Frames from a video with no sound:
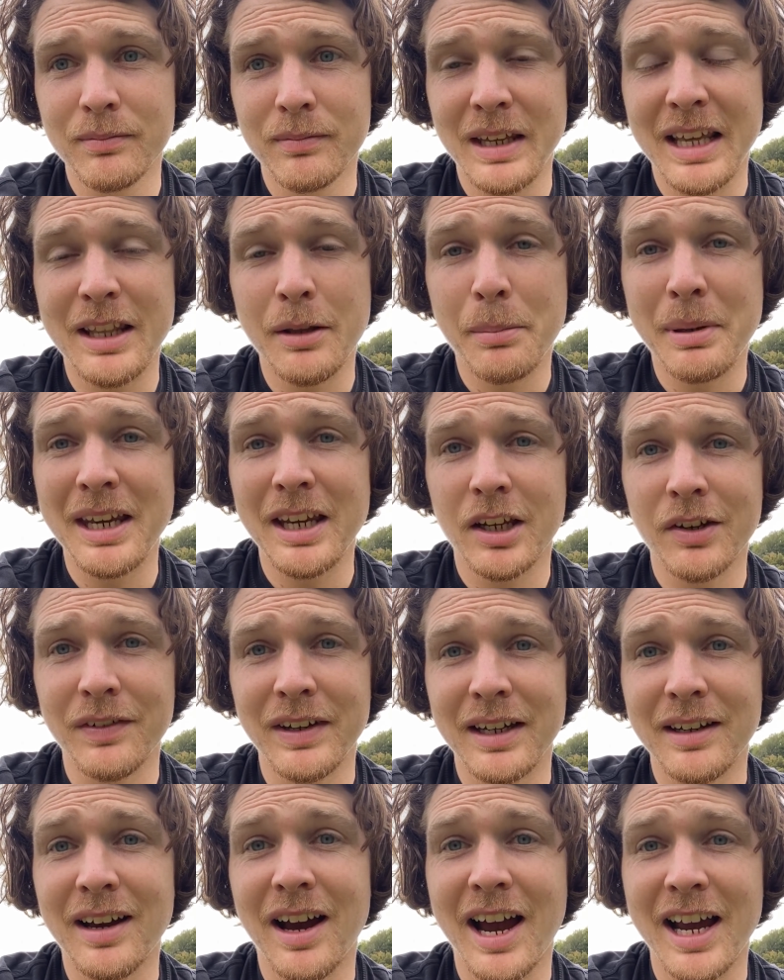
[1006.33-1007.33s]
in the peak of
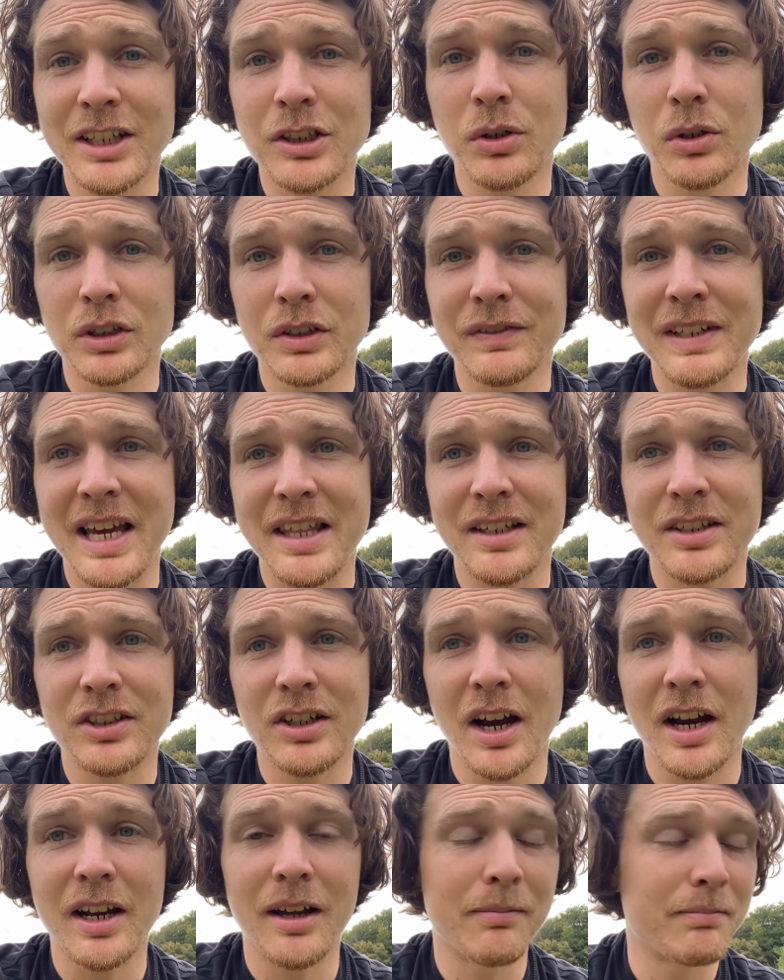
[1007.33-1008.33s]
it, highest cause of death in
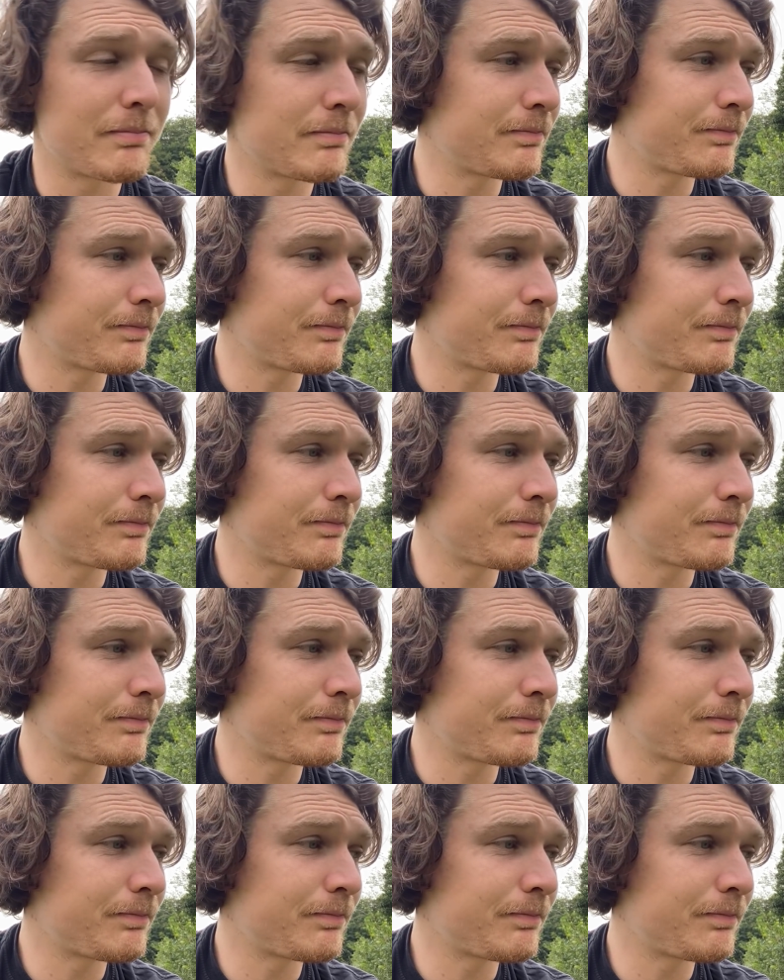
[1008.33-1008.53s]
China,